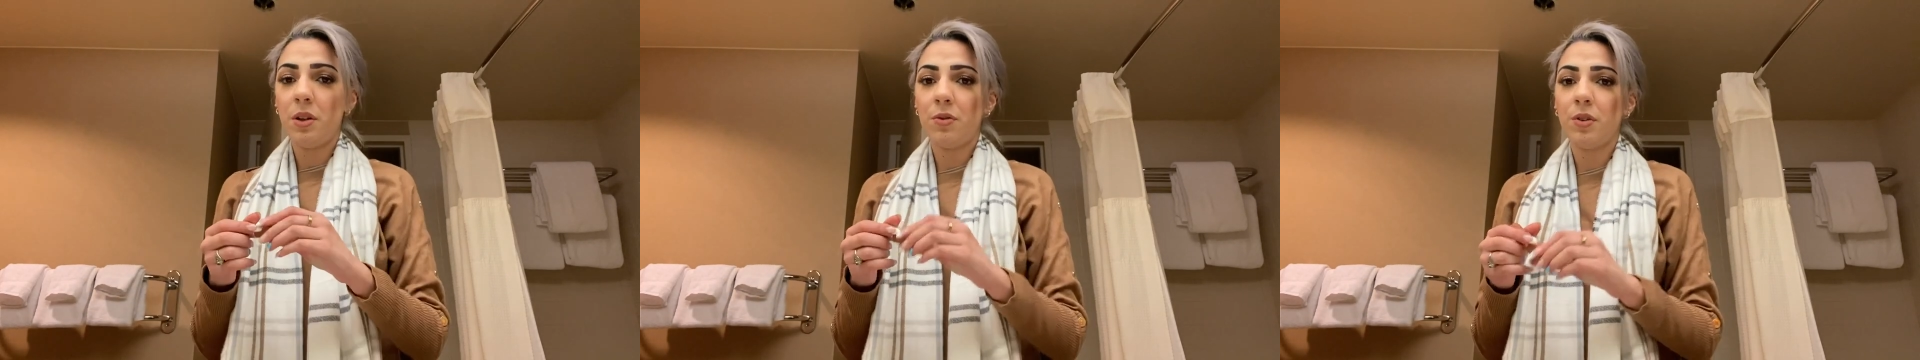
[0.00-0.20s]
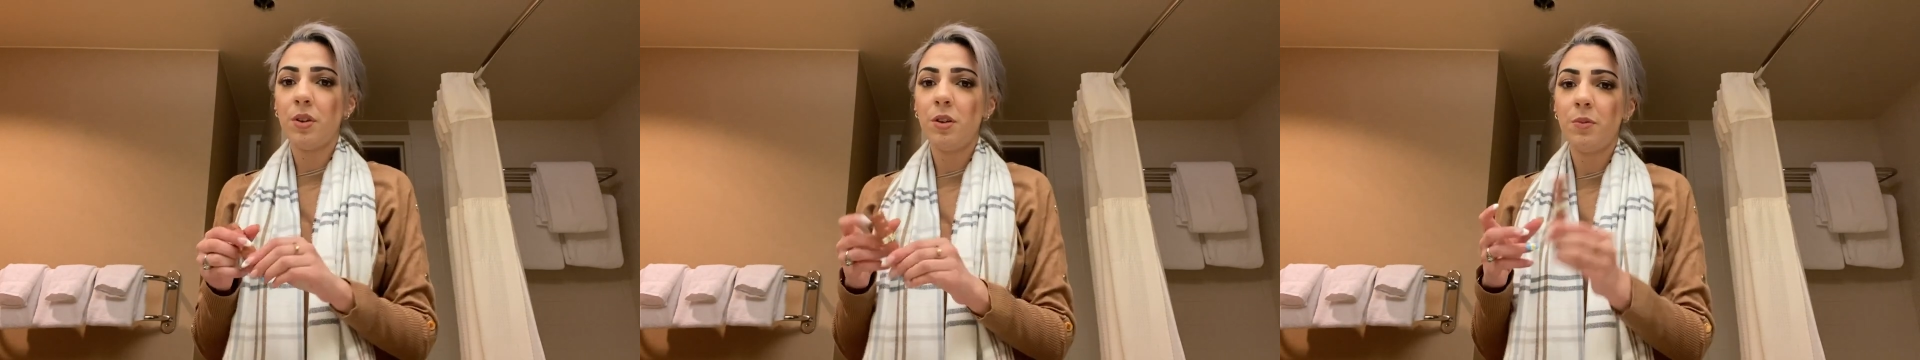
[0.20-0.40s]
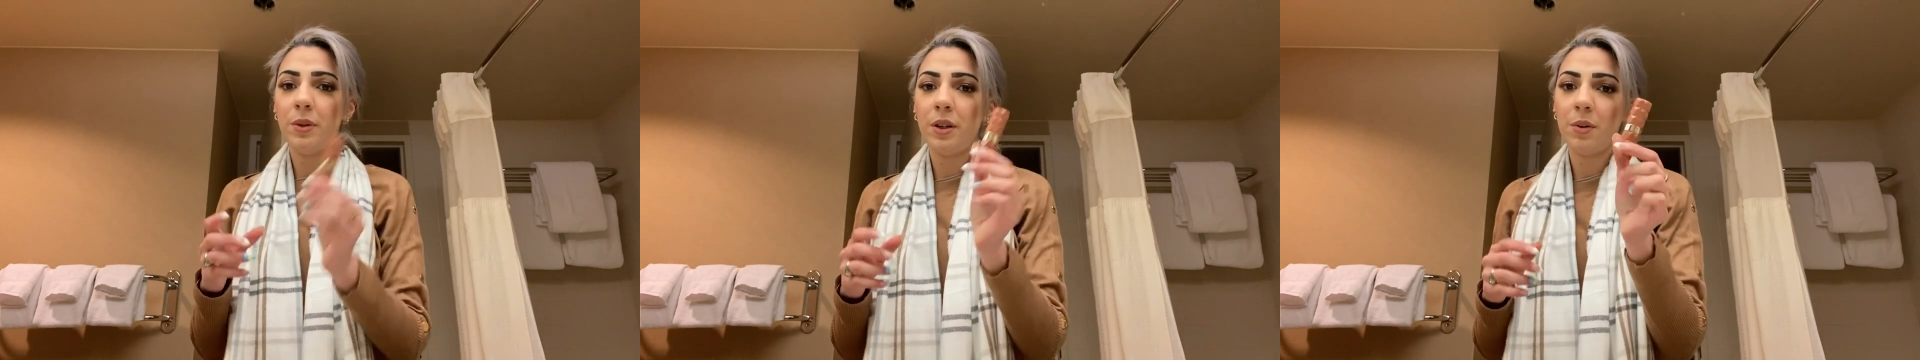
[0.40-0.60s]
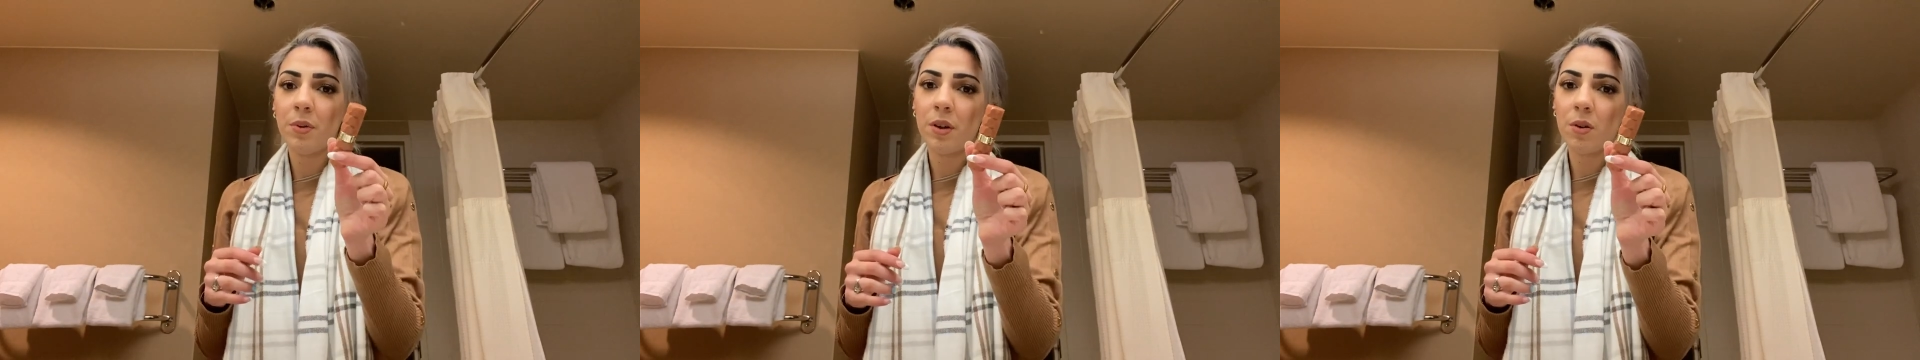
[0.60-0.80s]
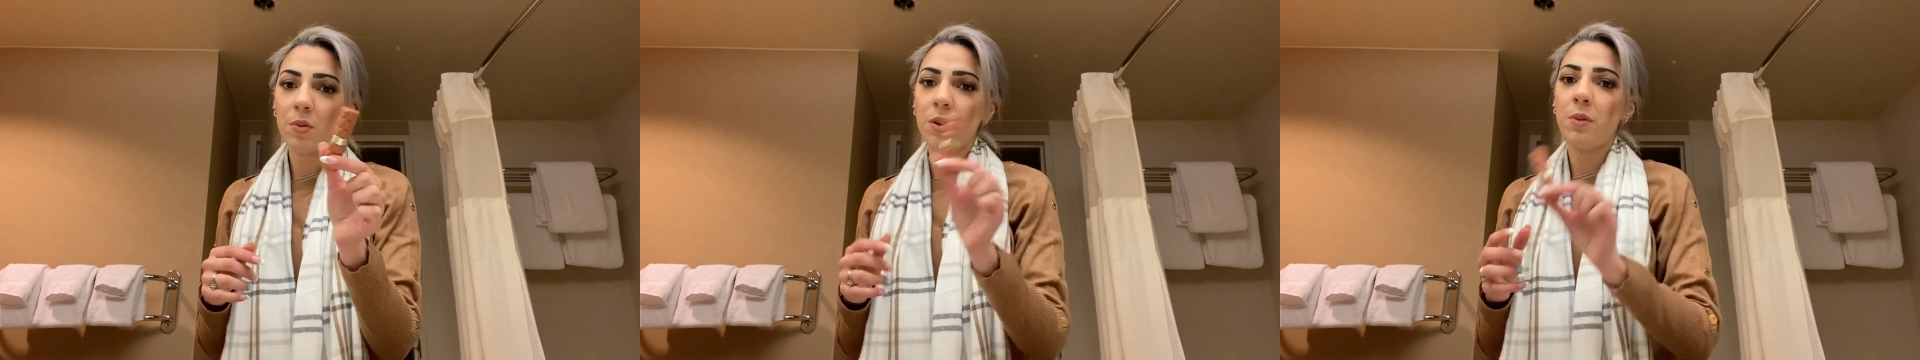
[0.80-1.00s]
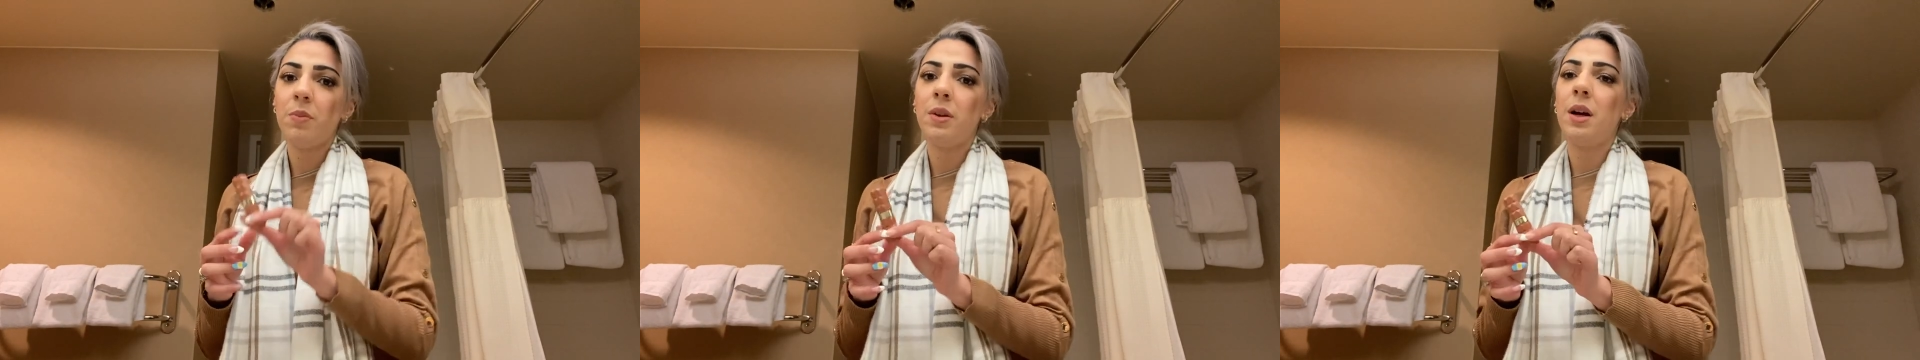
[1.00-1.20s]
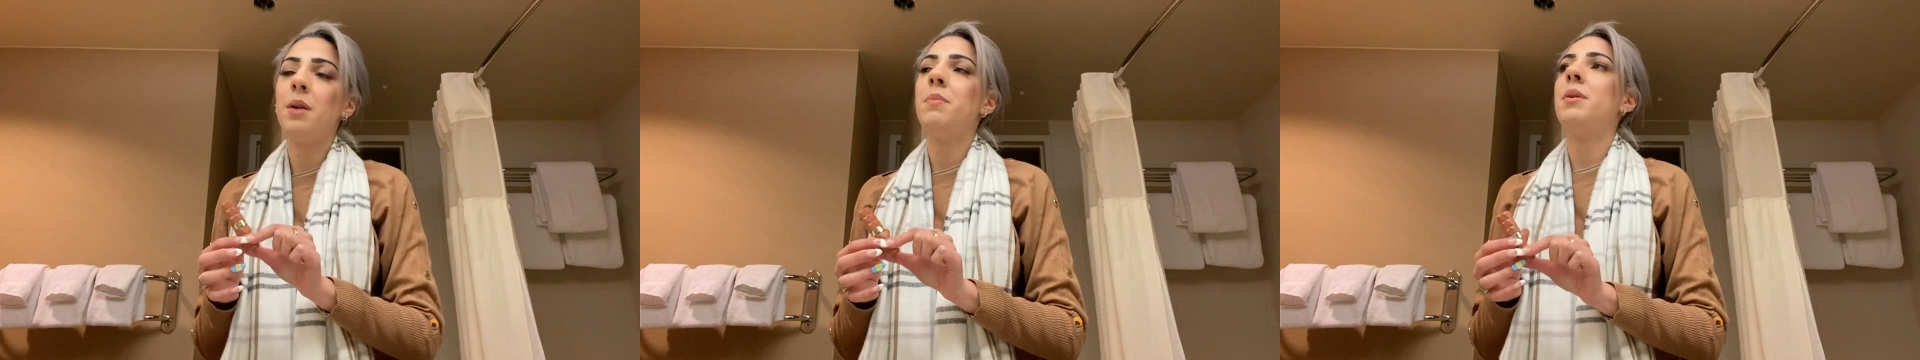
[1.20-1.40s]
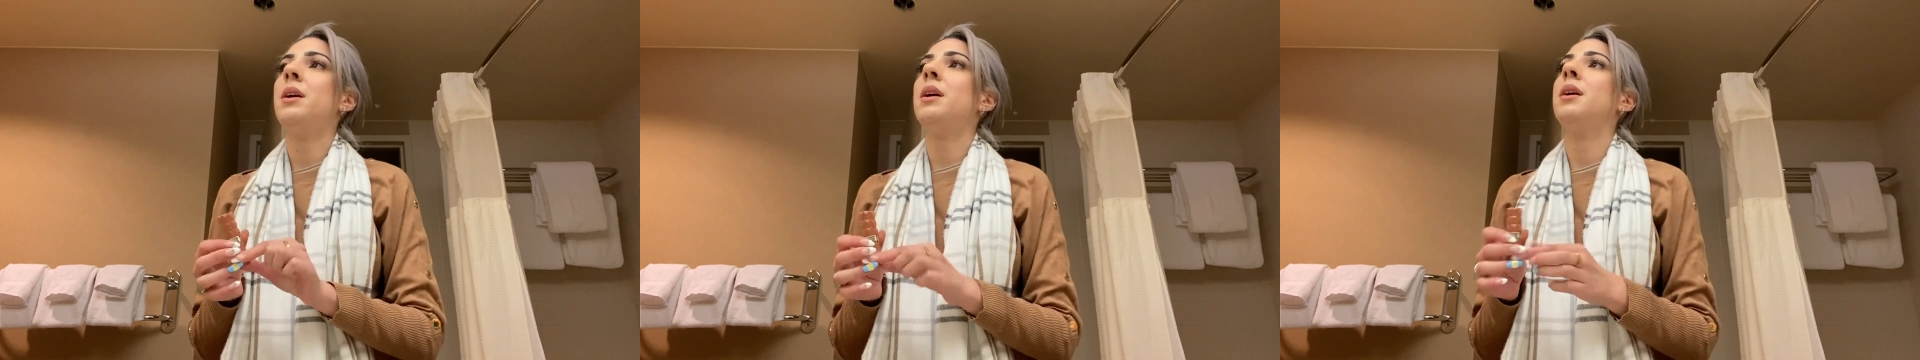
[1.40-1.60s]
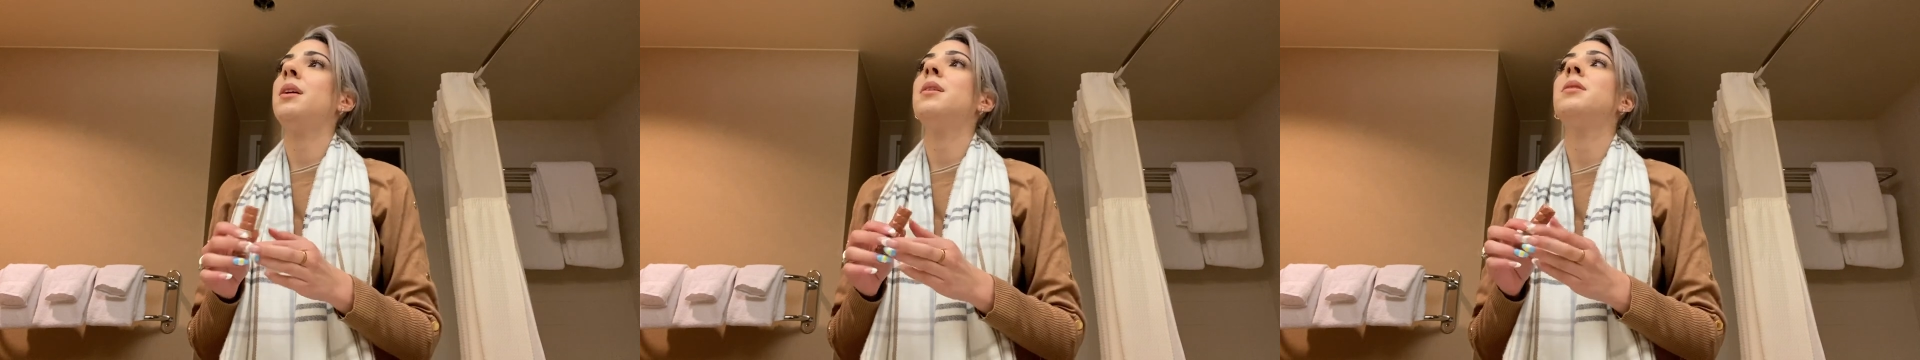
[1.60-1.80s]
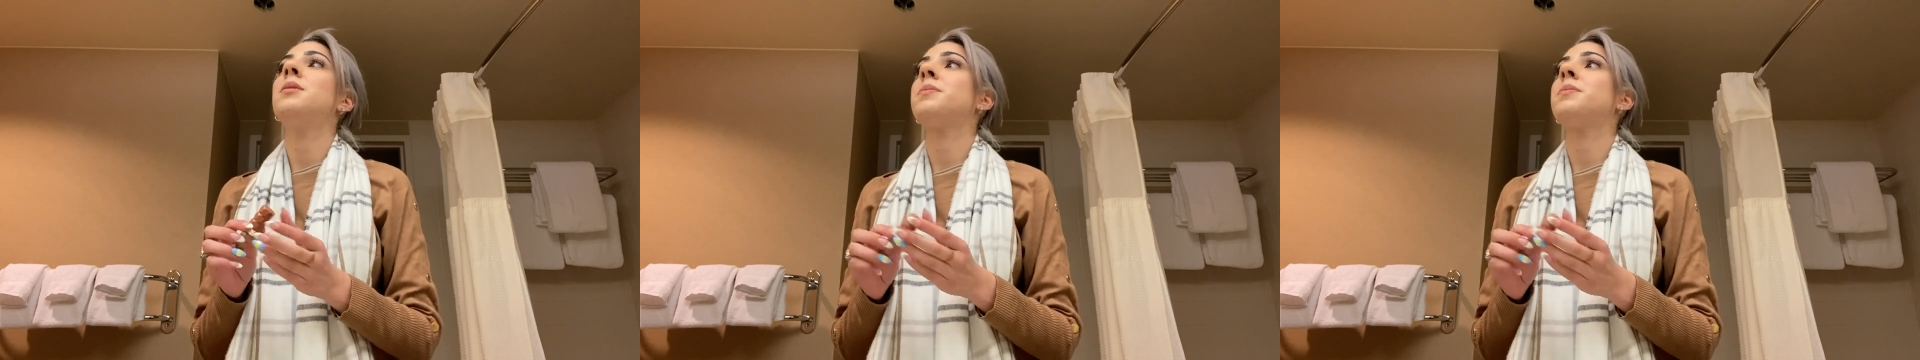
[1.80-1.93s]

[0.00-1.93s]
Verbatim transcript: for a little bit. I'm gonna reapply my